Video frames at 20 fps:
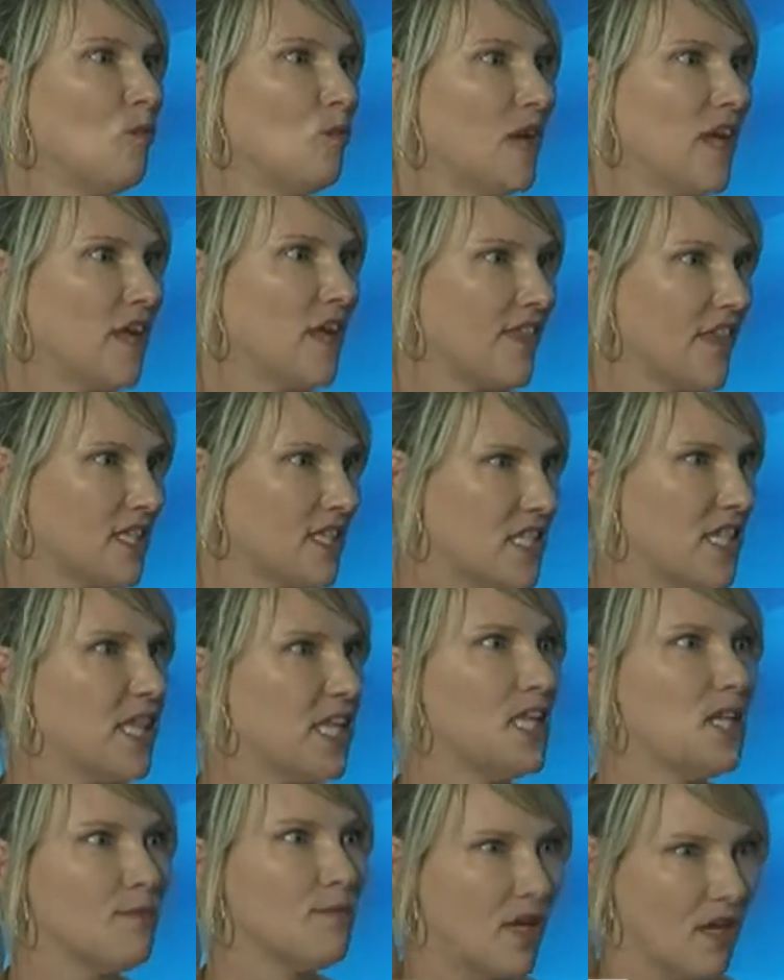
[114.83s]
with a
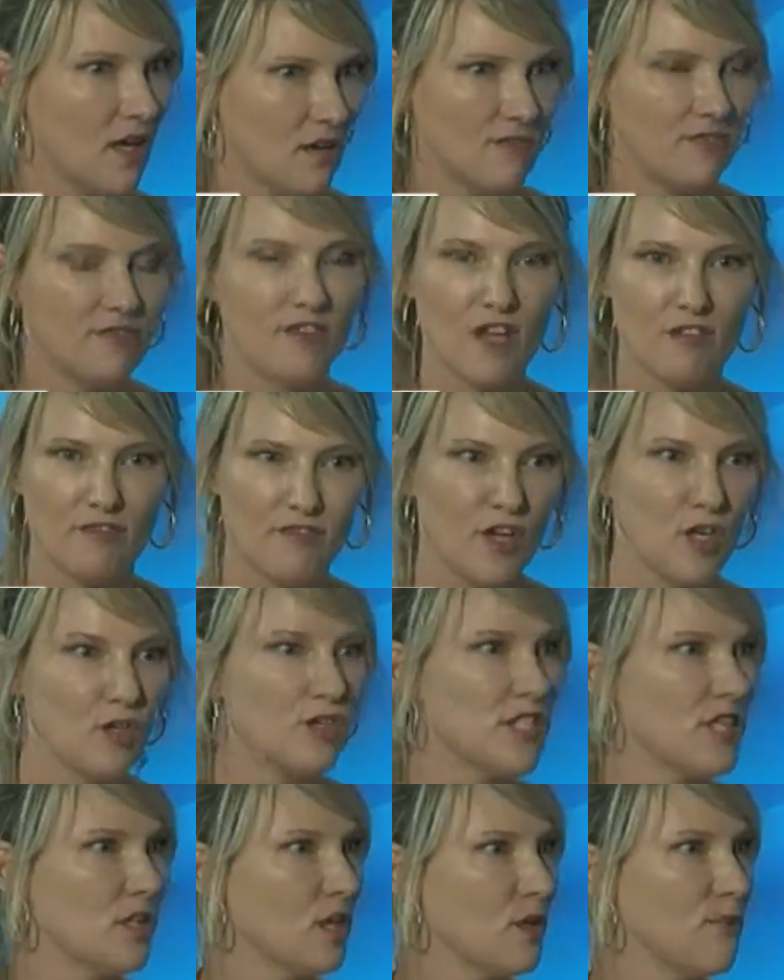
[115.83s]
team of
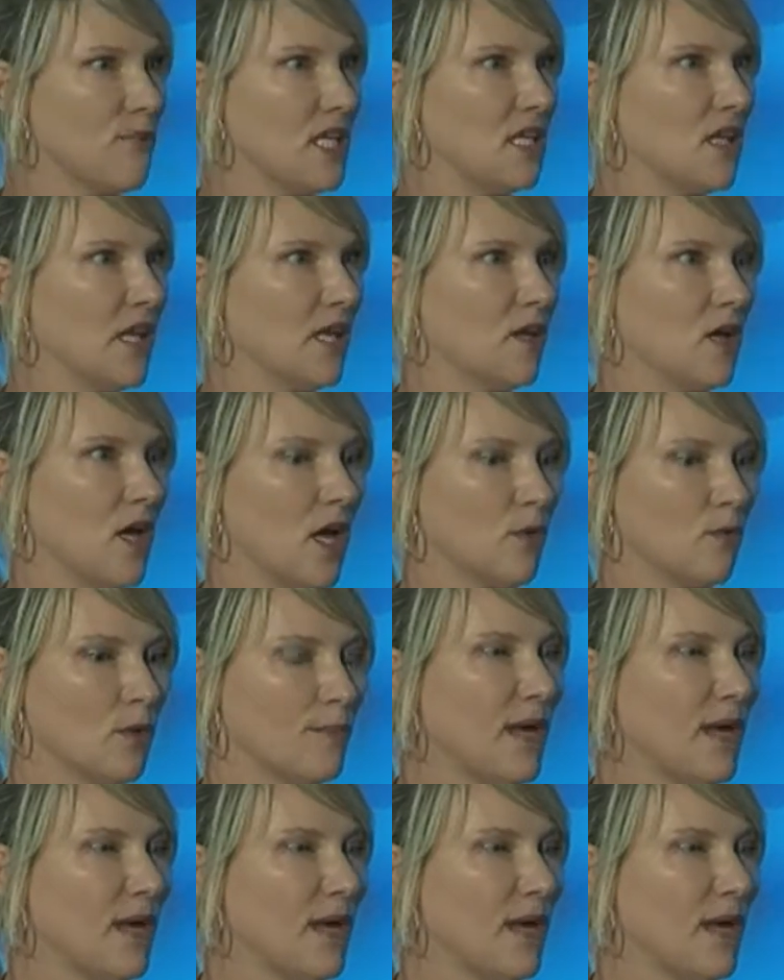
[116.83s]
folks that are going to be like